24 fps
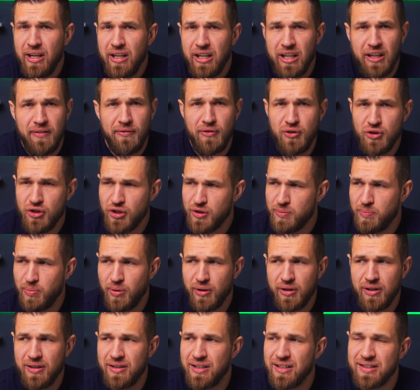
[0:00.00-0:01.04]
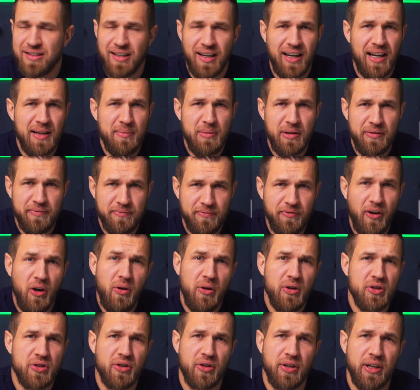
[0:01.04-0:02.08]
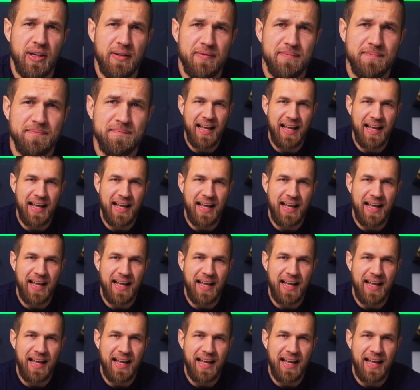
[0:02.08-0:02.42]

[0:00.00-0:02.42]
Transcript: if you just put in the time and focus on it.